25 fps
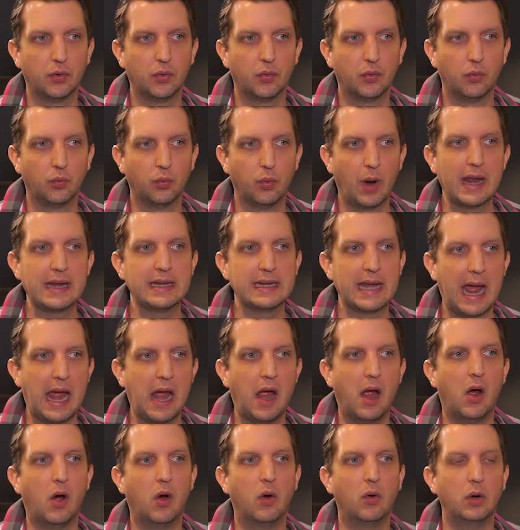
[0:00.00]
Right
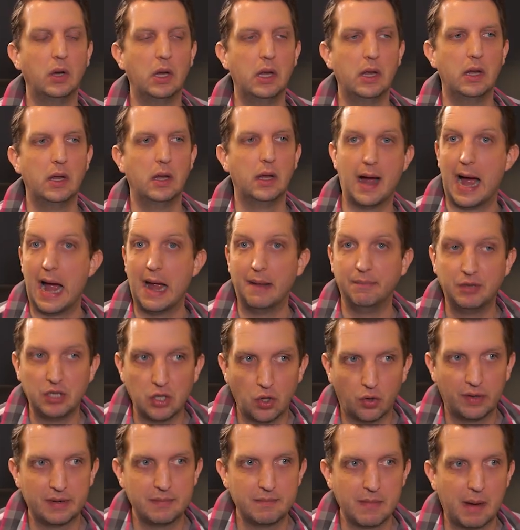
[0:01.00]
now, I'm the
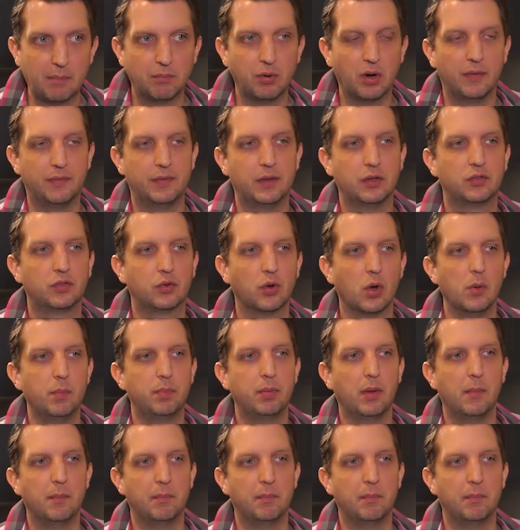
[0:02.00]
only member of this group,